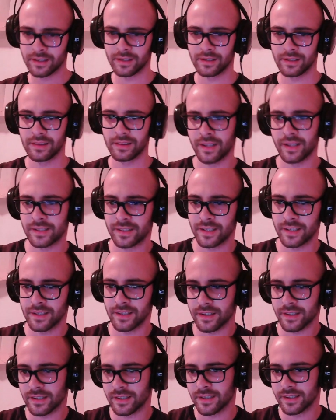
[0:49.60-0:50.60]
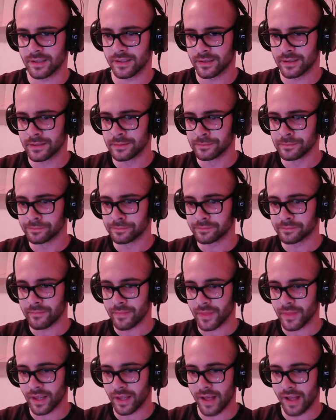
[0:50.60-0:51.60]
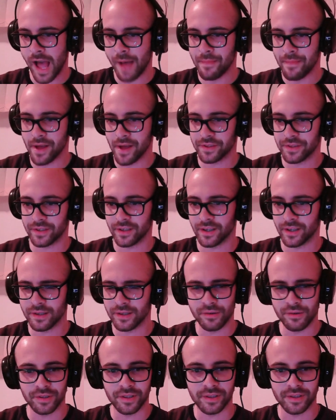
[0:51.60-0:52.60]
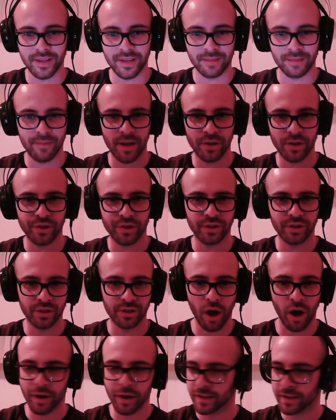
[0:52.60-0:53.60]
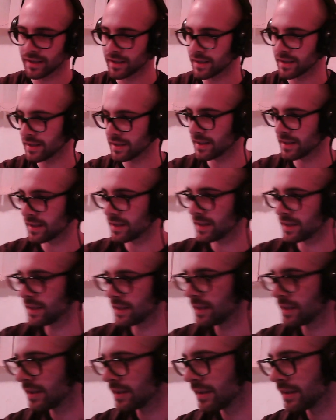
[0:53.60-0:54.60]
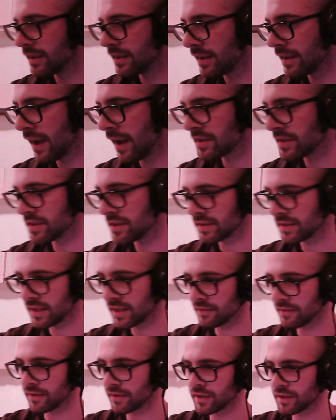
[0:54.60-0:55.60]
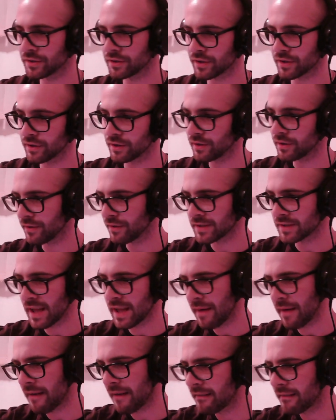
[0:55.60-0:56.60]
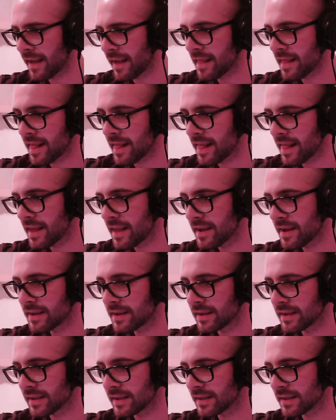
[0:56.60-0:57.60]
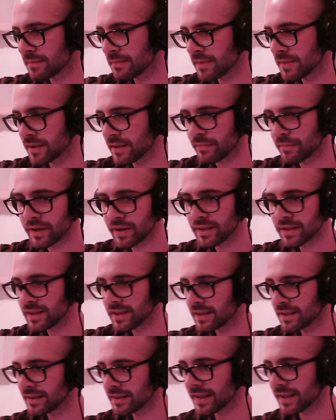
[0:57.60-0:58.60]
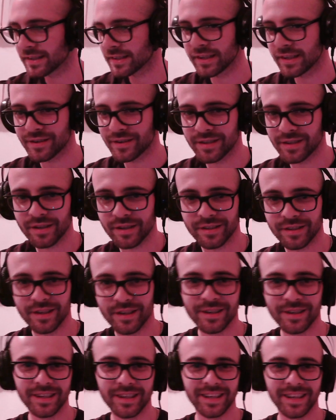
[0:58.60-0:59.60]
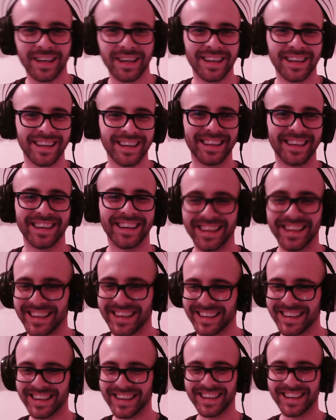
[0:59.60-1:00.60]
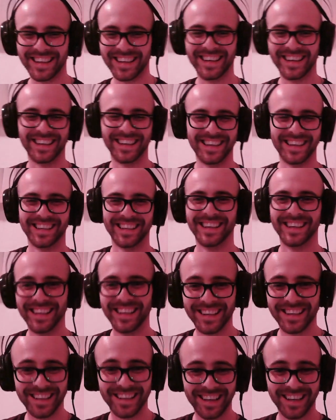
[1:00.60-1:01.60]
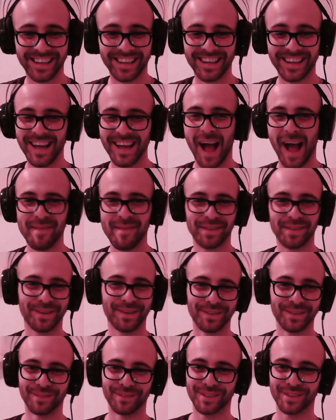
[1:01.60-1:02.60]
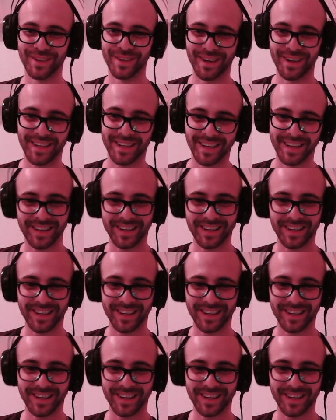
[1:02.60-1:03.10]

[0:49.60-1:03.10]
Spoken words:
Let's see this. I'm not a good that much in talking. I just give intro for Seth Hang again. It's me, Birdy. Let's hear this song. I'm not good at talking.